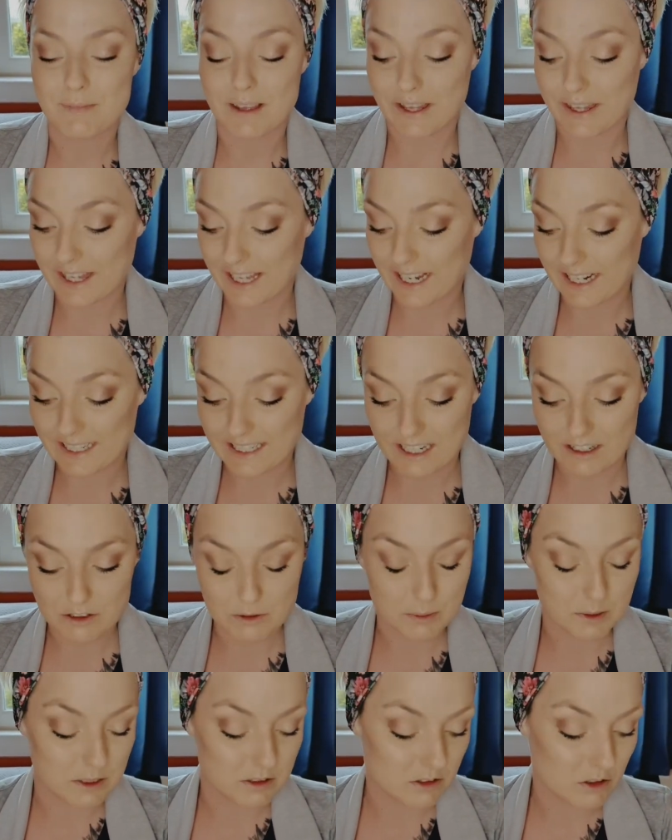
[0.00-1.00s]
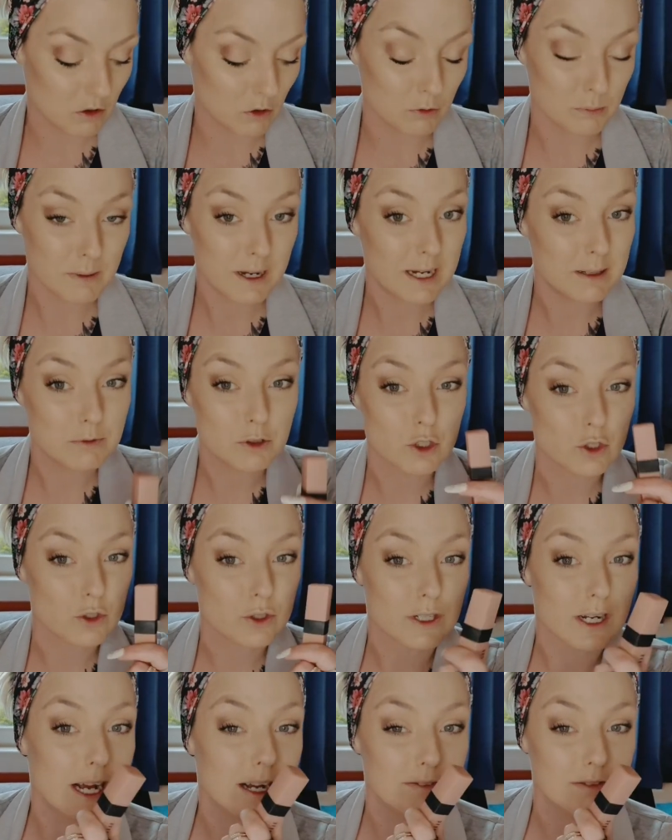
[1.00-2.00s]
I think that's what it's called, but I'm
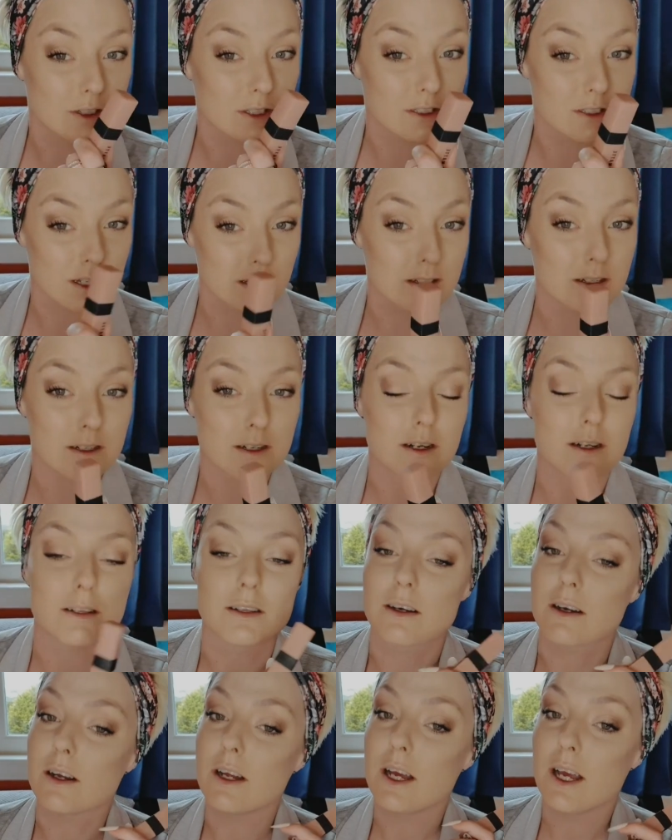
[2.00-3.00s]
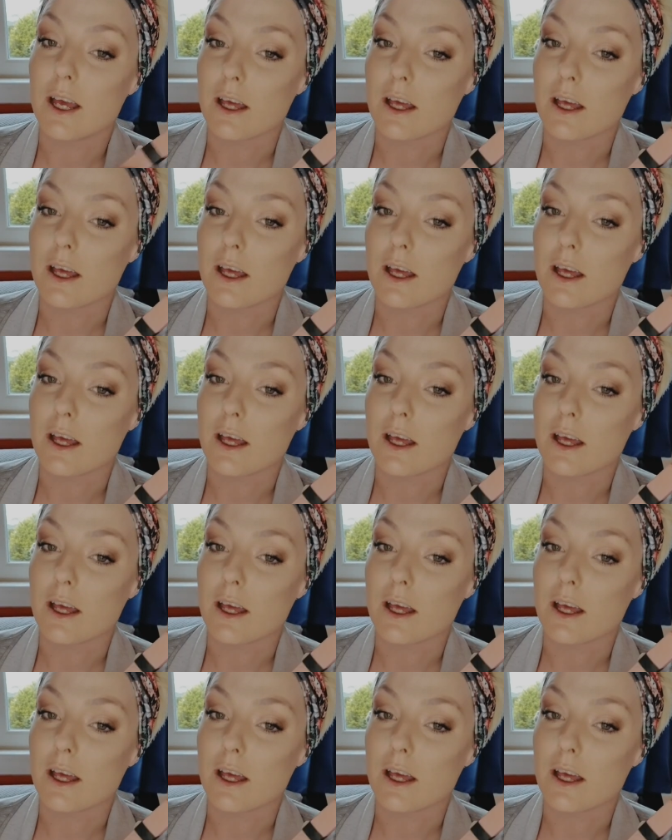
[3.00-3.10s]
sure I have another colour